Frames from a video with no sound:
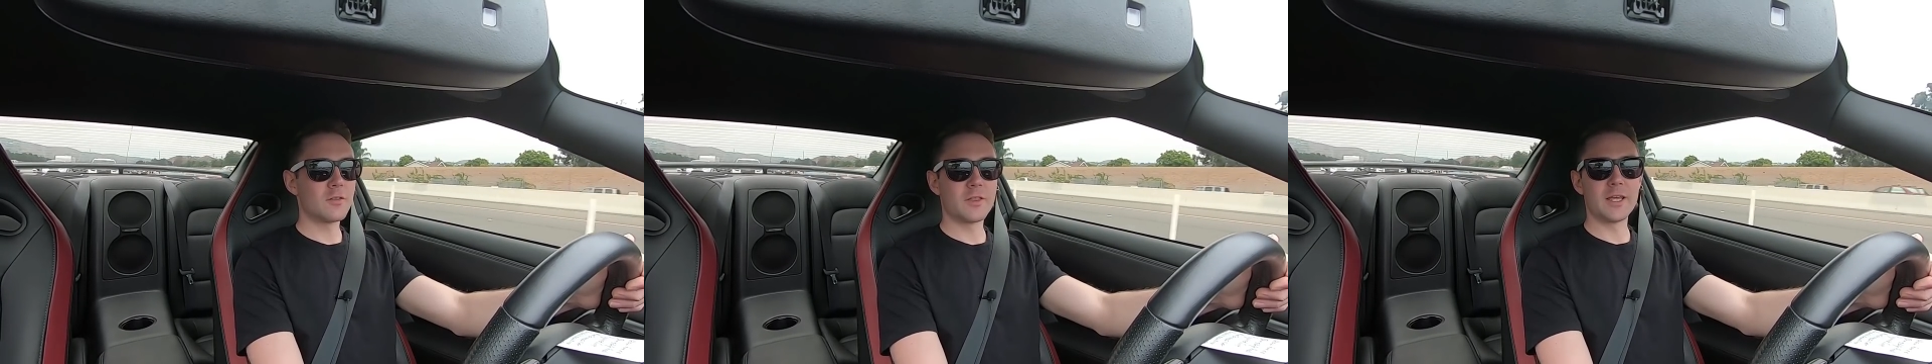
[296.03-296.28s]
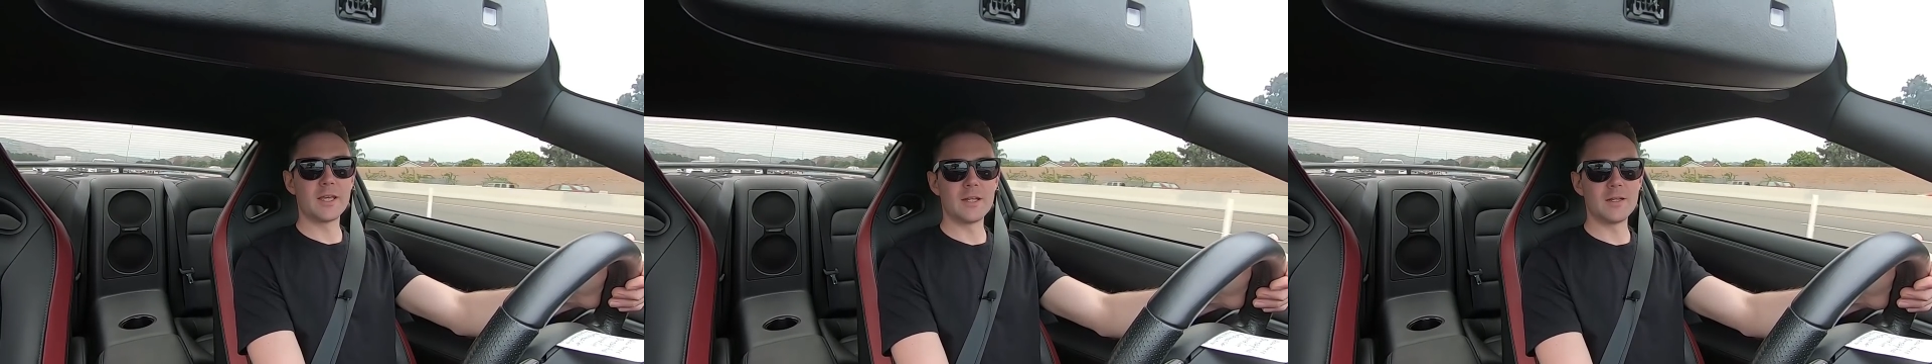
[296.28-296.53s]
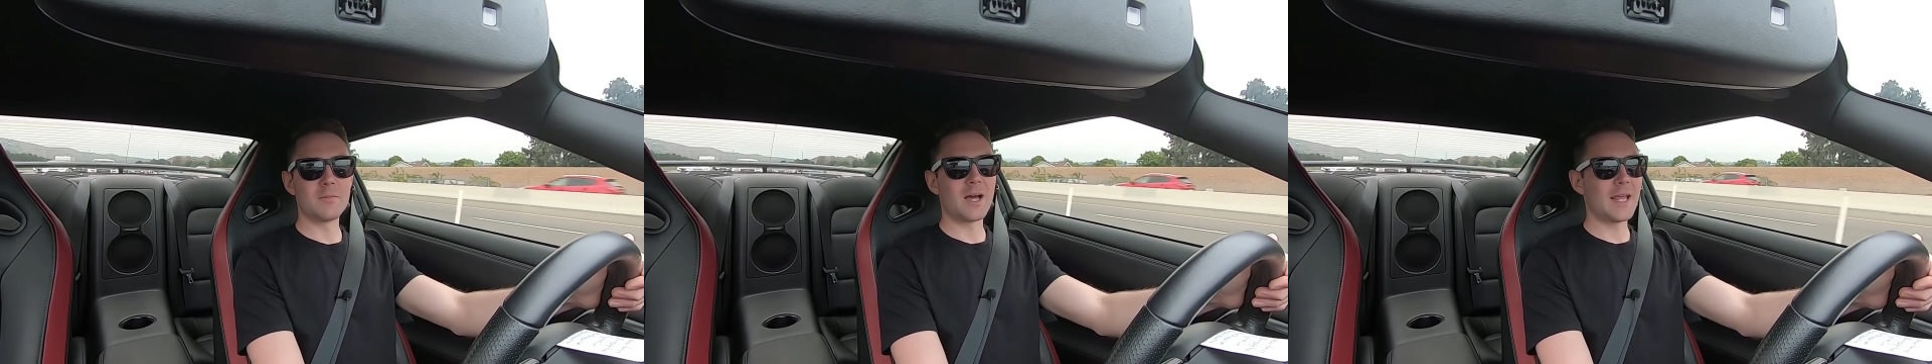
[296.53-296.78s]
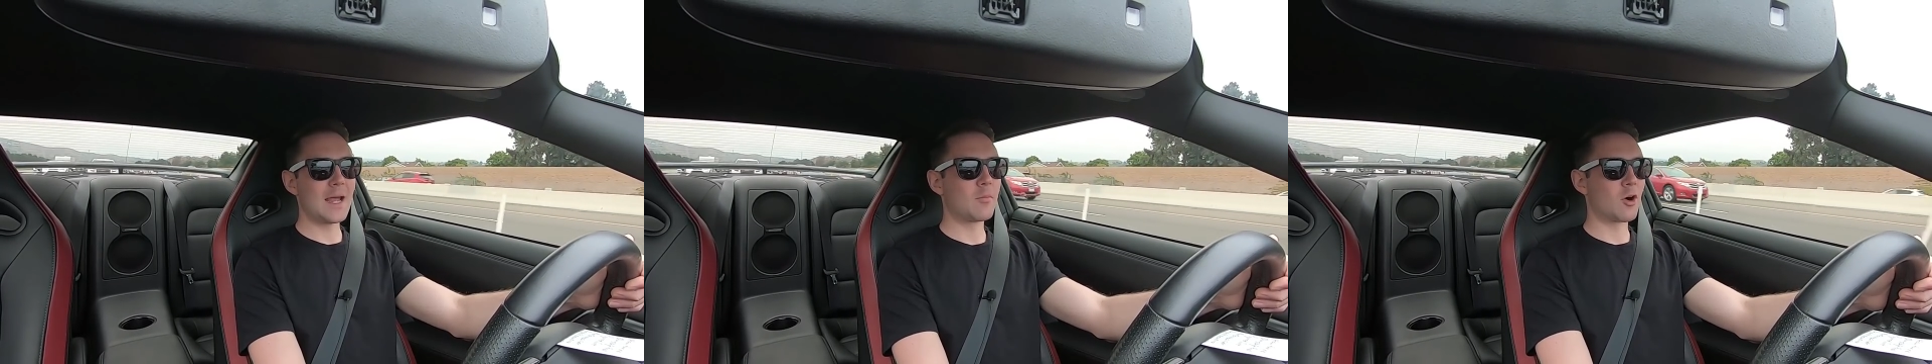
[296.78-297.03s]
than
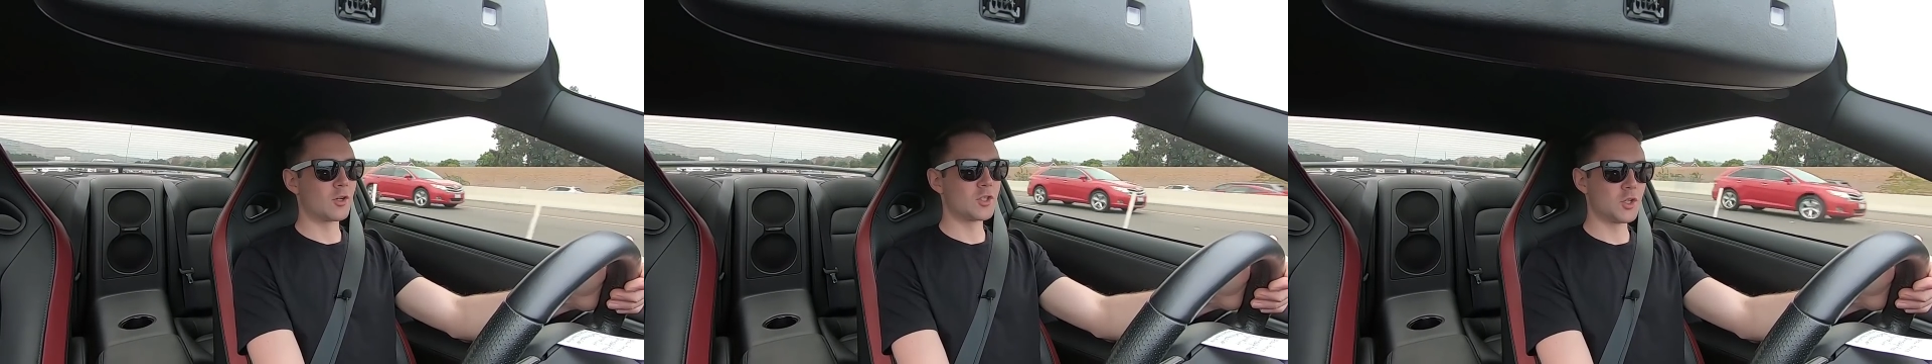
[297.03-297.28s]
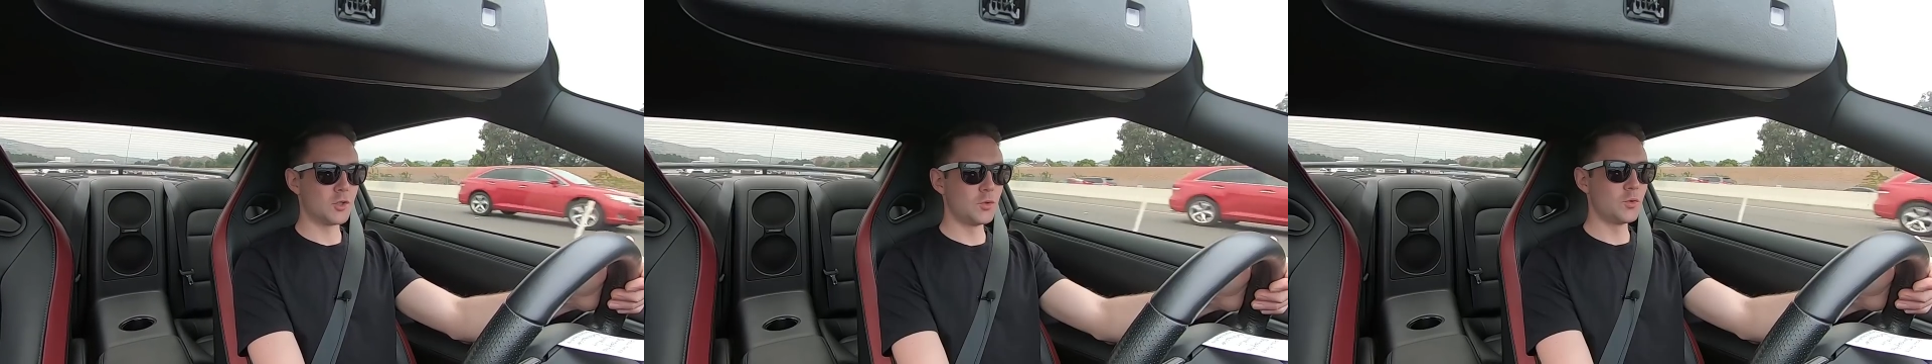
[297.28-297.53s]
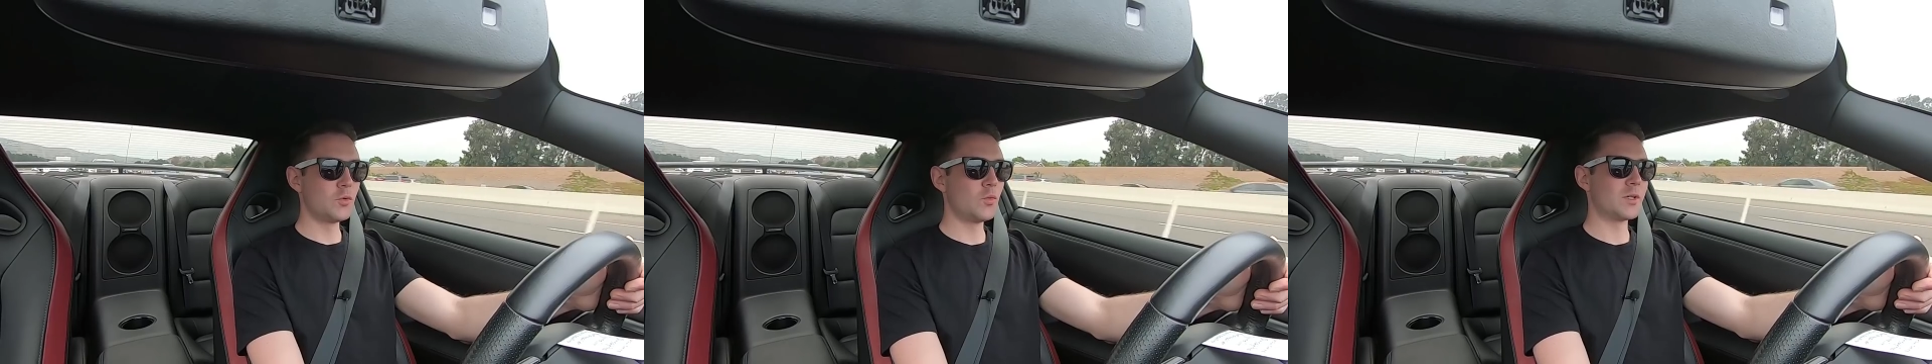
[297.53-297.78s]
my MR2,